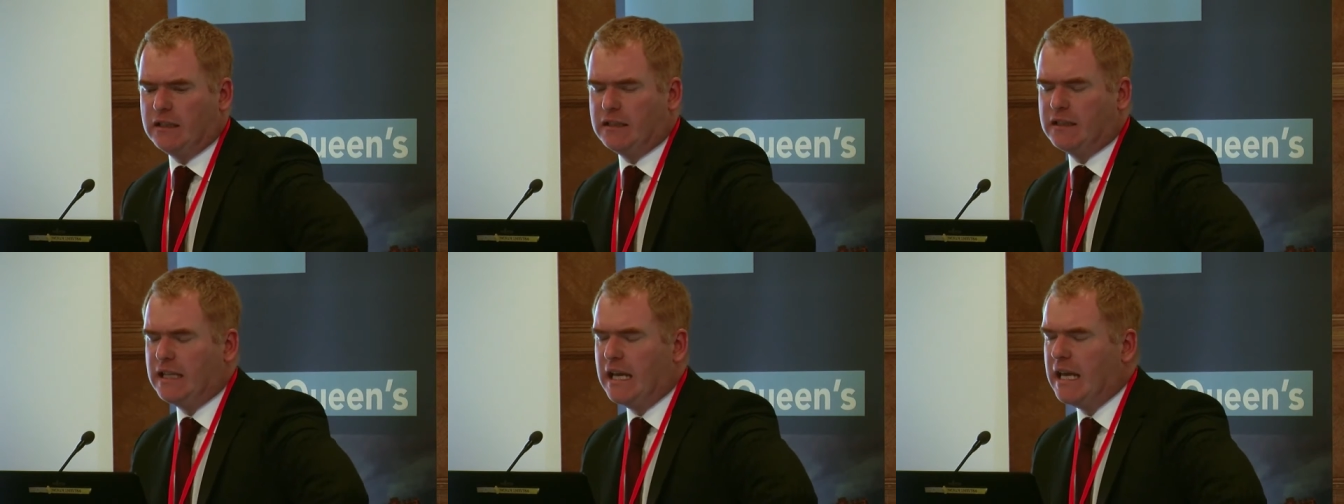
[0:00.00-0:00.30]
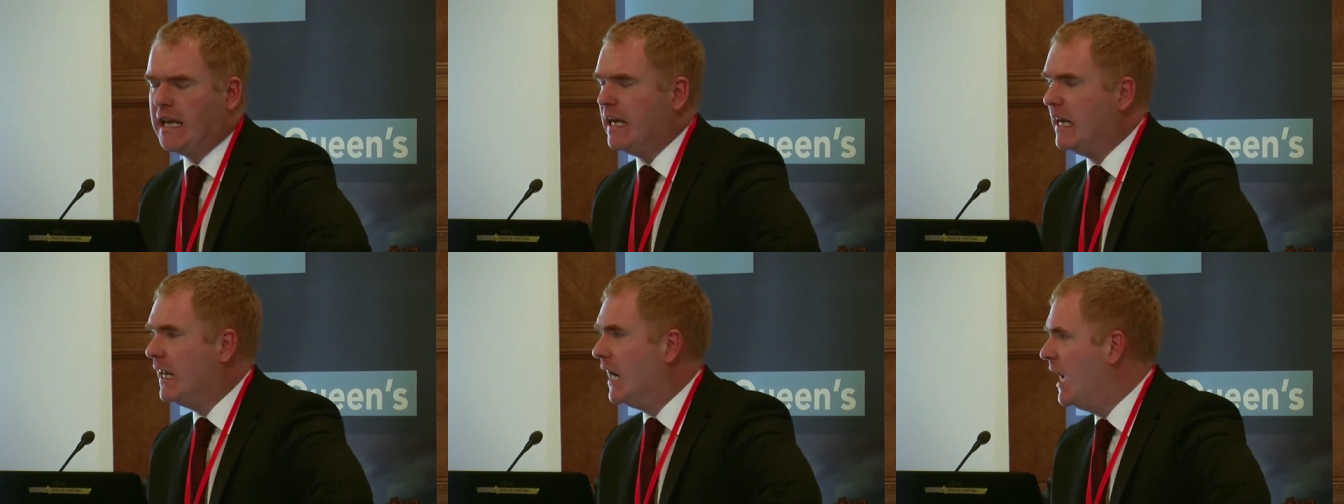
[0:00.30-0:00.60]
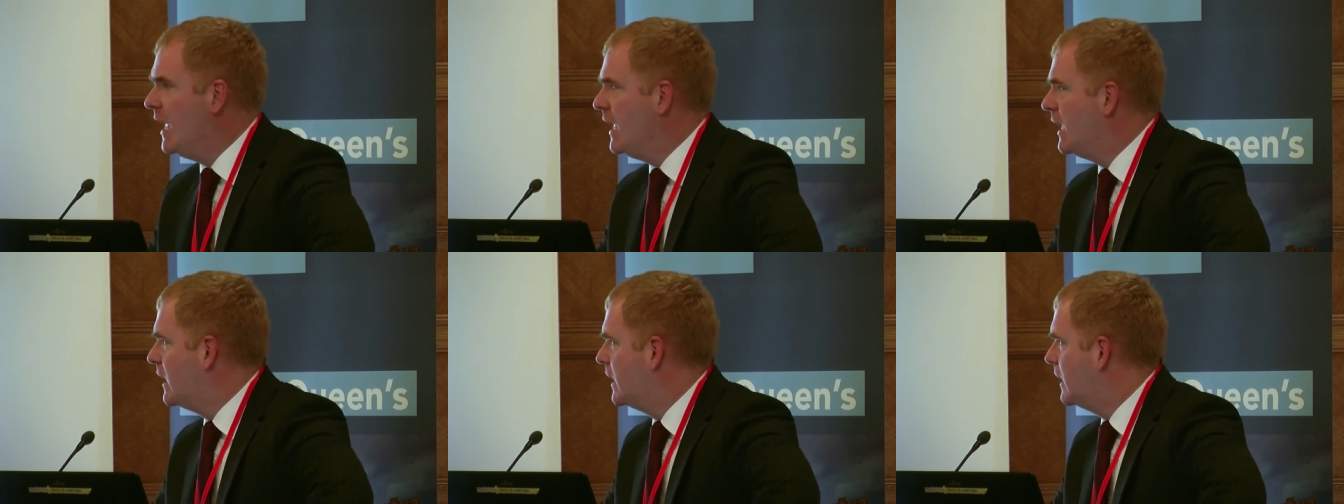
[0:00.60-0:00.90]
They
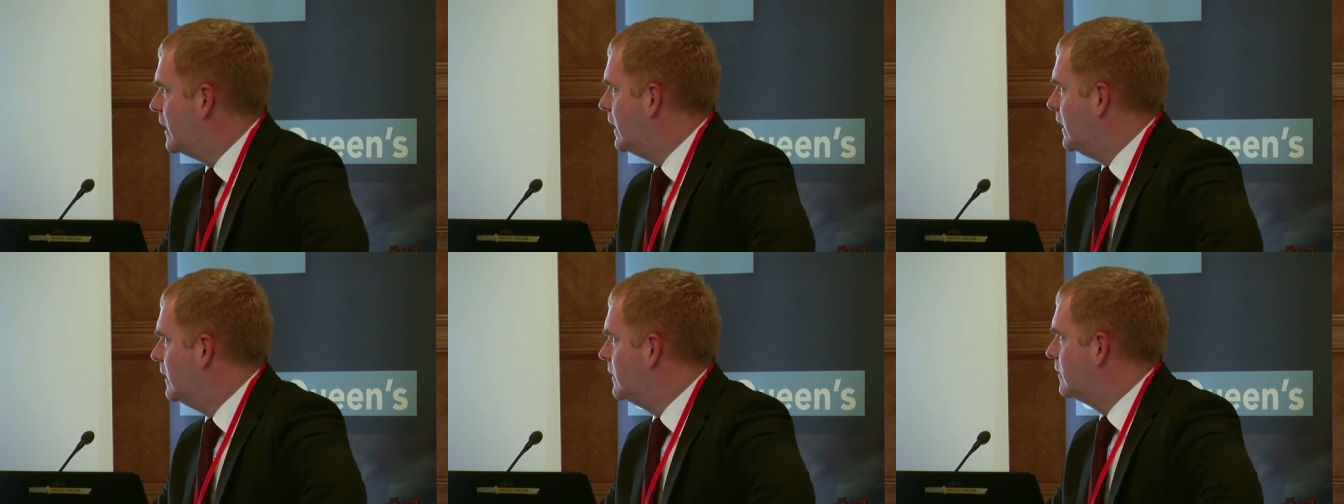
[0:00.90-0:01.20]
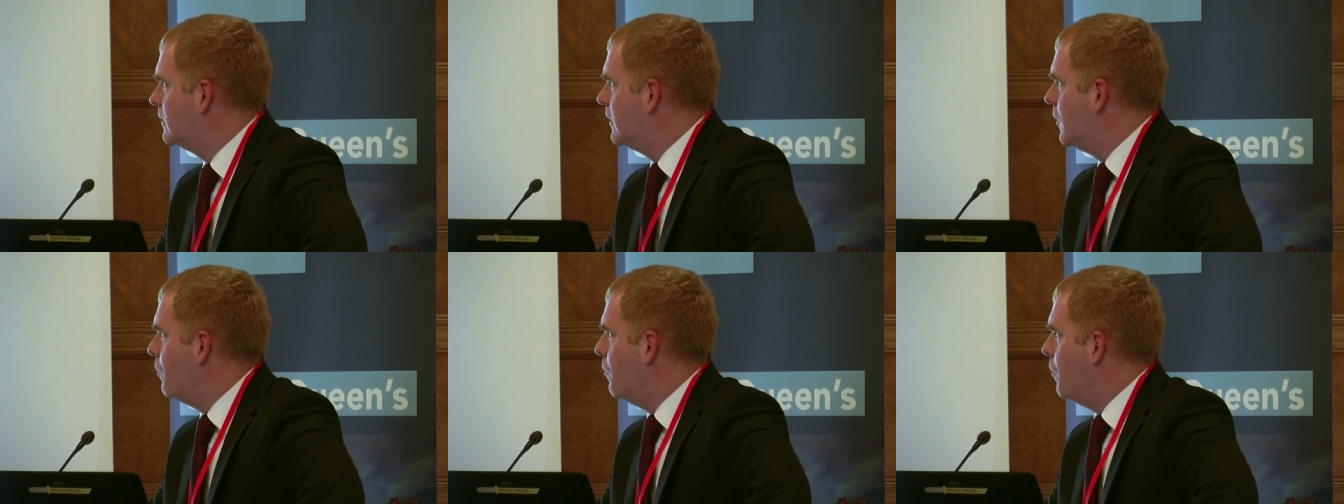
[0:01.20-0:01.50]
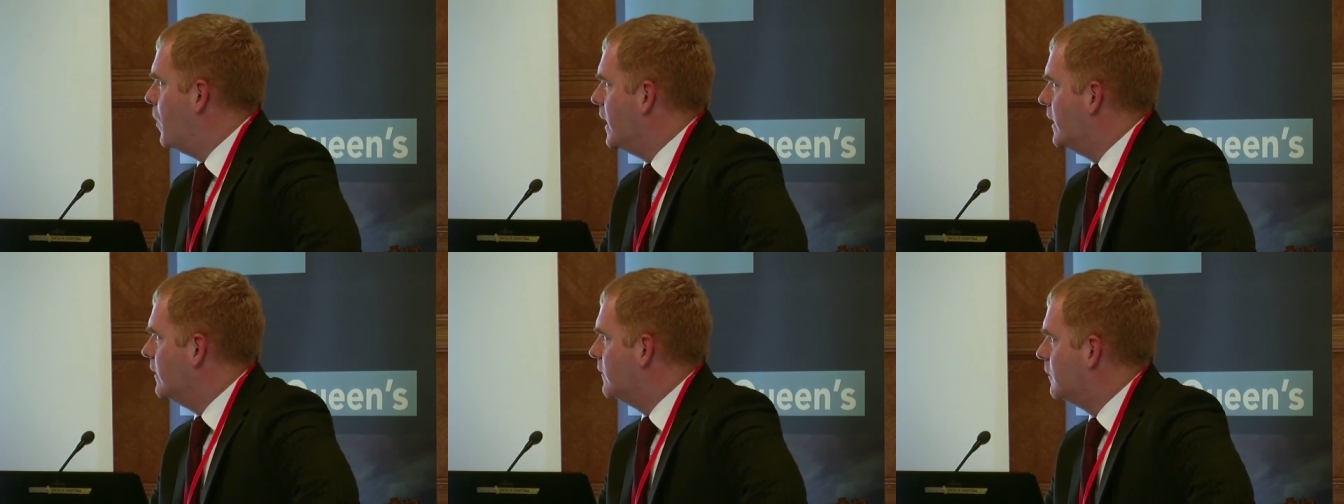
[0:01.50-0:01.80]
like, in some
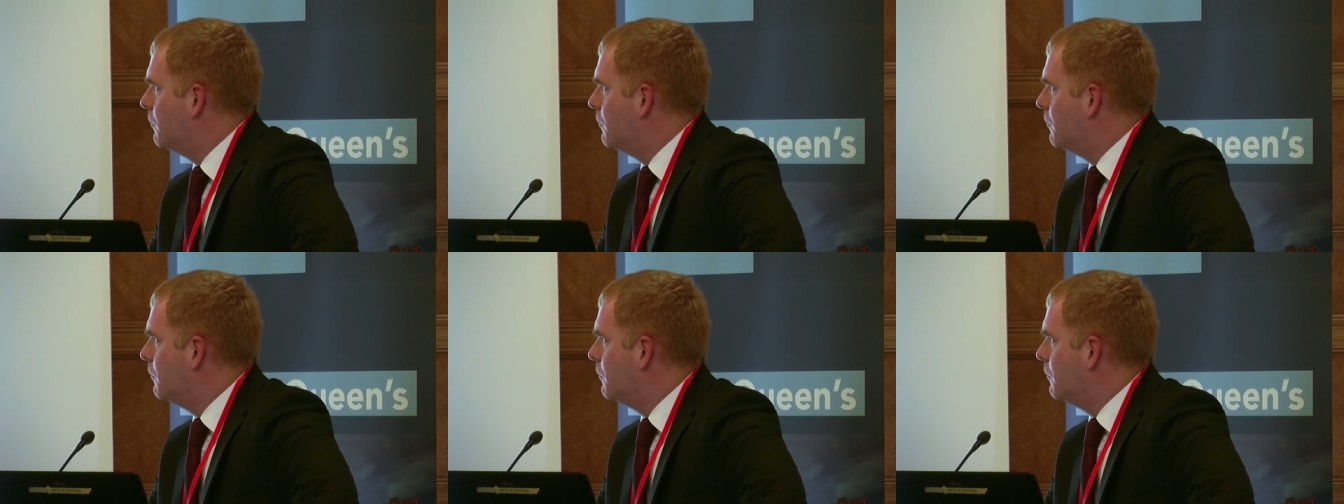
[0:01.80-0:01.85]
ways,